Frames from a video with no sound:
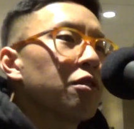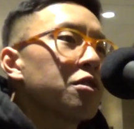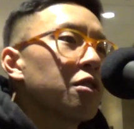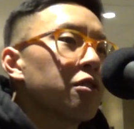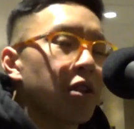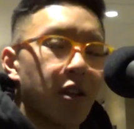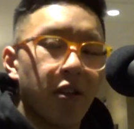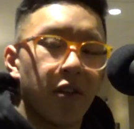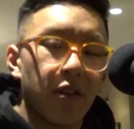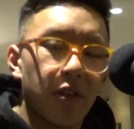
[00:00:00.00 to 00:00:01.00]
artillery.
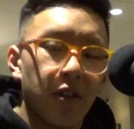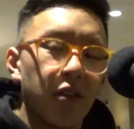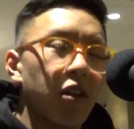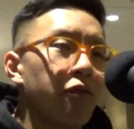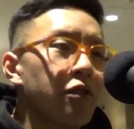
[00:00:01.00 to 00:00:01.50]
Infantry.